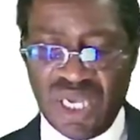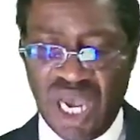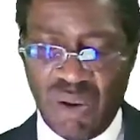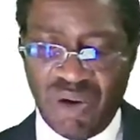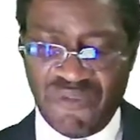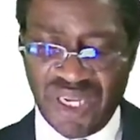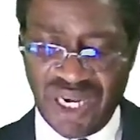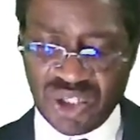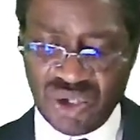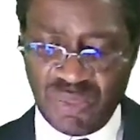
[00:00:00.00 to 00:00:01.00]
our
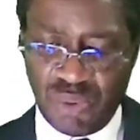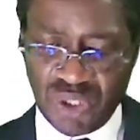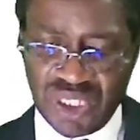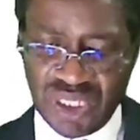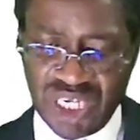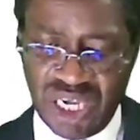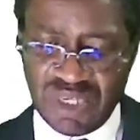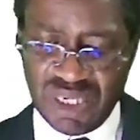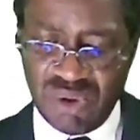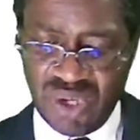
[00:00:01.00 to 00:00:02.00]
financial reporting
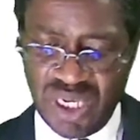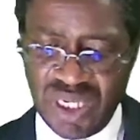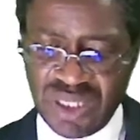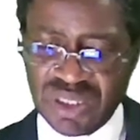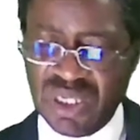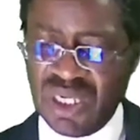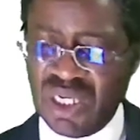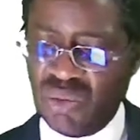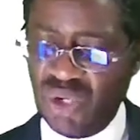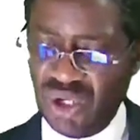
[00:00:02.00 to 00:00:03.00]
timetable is
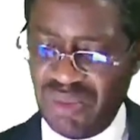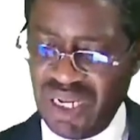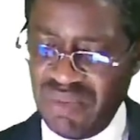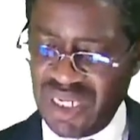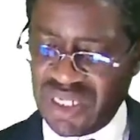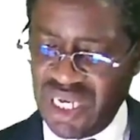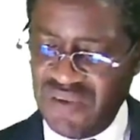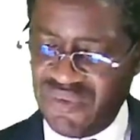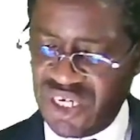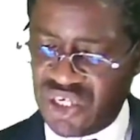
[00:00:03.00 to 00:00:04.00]
we normally meet
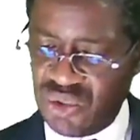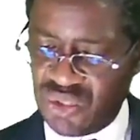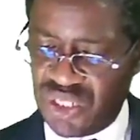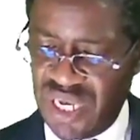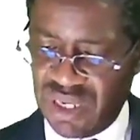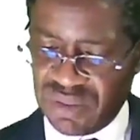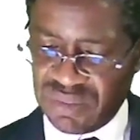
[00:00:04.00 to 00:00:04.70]
every Tuesday.